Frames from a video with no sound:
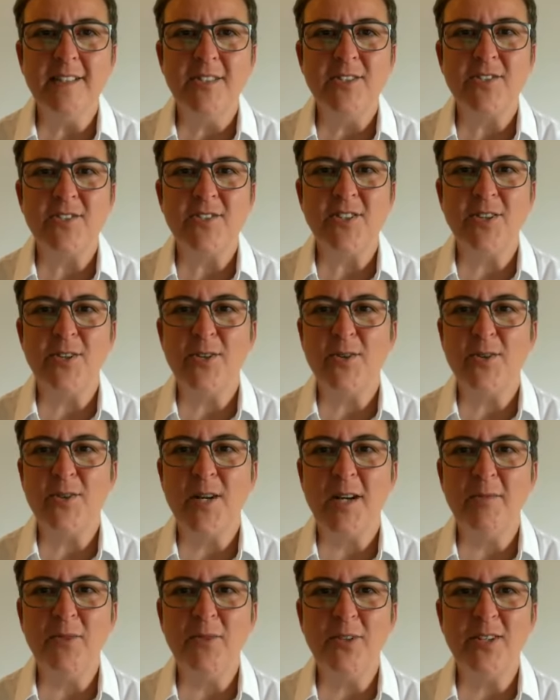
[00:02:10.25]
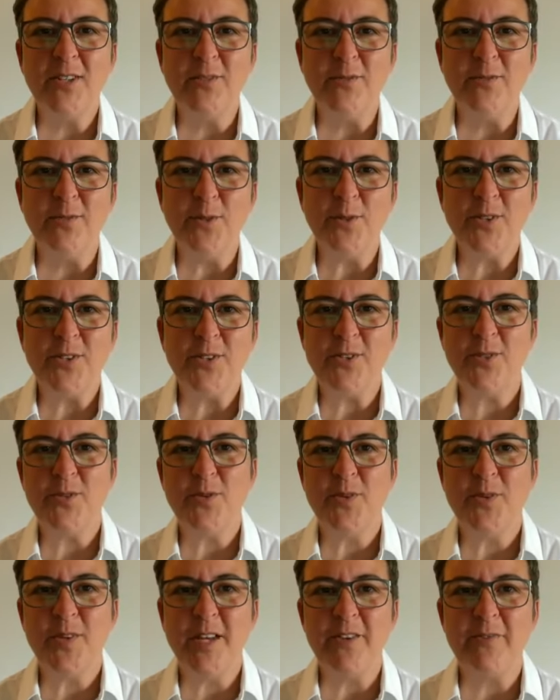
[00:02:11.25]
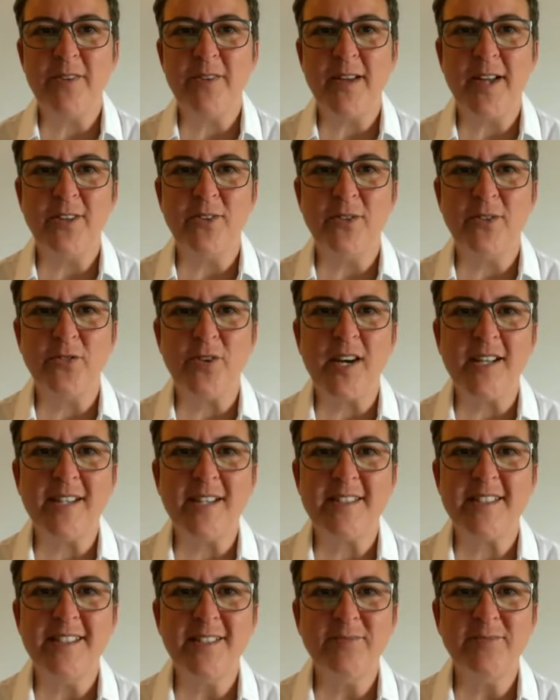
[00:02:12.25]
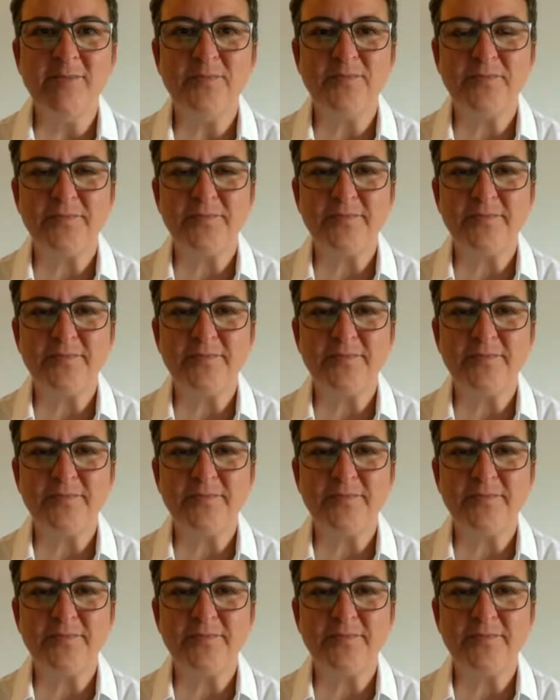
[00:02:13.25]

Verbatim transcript: So I'm looking forward to their value rising.